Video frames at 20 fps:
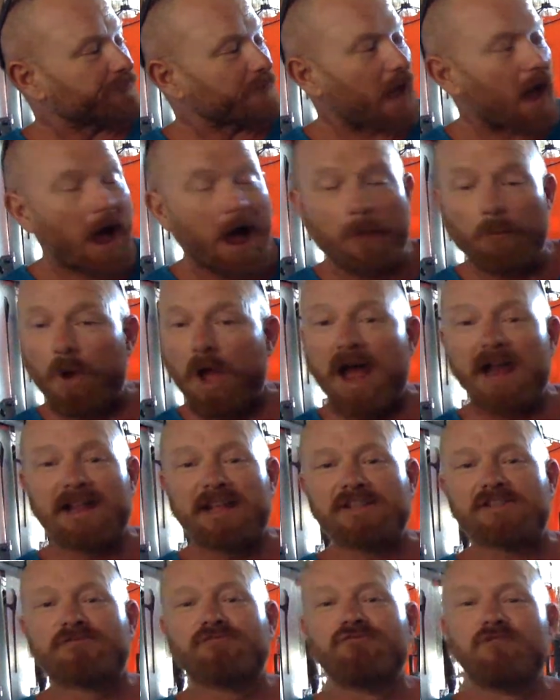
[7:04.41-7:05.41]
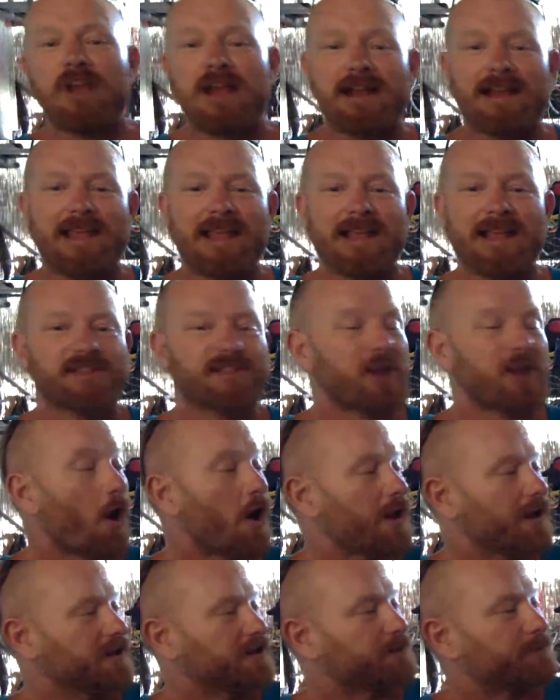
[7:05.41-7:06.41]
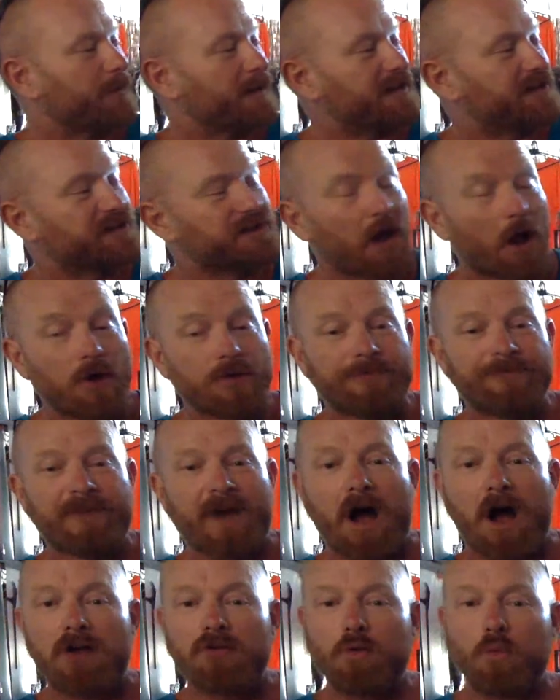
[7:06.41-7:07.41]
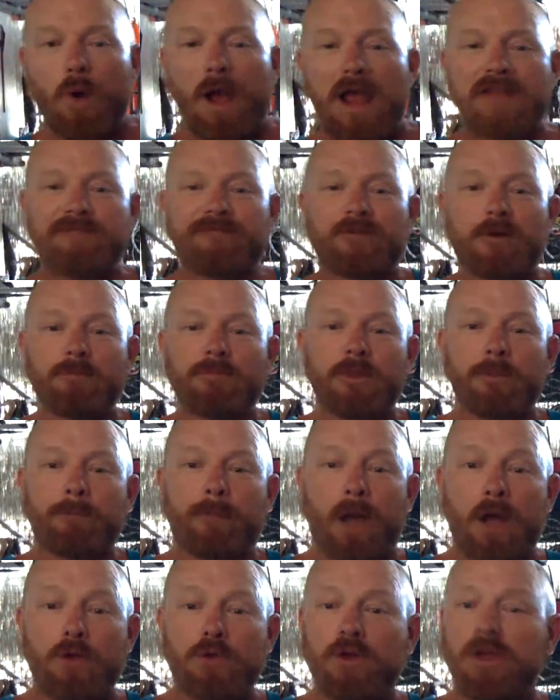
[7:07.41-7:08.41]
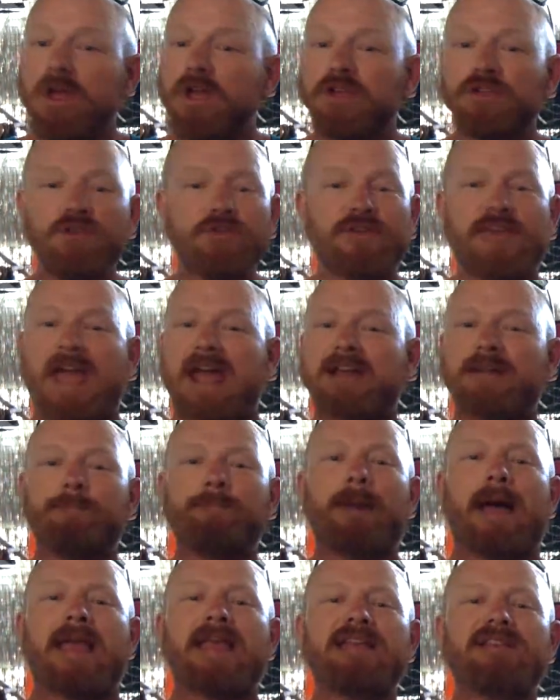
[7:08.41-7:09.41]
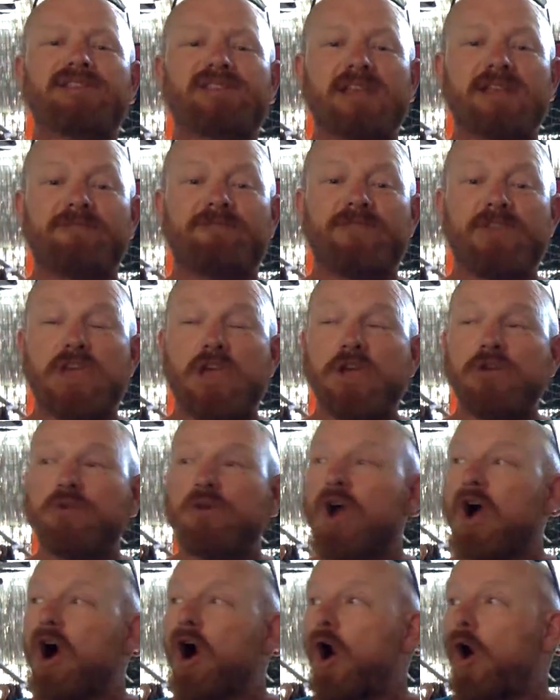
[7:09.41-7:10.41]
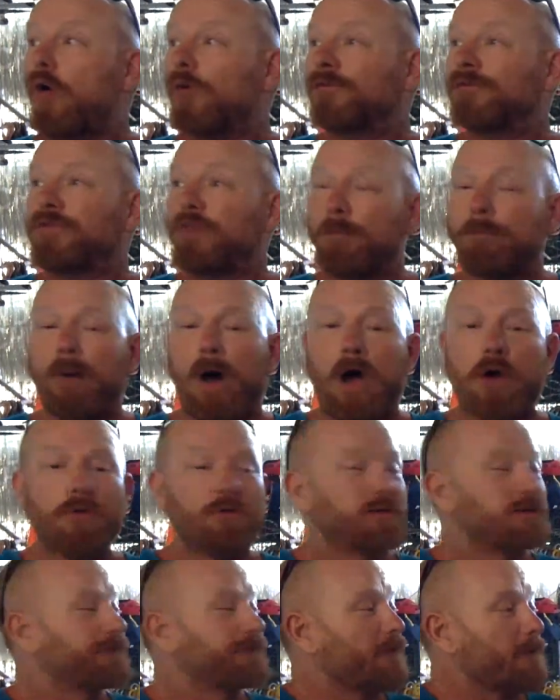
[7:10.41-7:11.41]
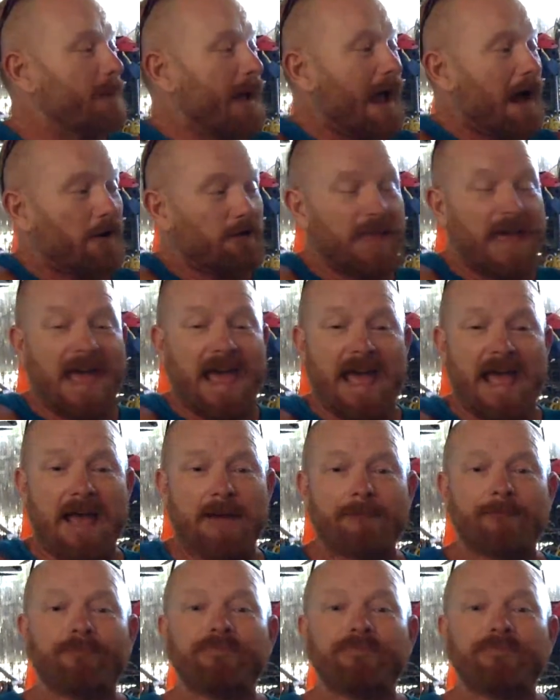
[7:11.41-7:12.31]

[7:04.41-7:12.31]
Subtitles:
And it's really exciting to be so far away from the boat. You get an amazing view of the boat from out there.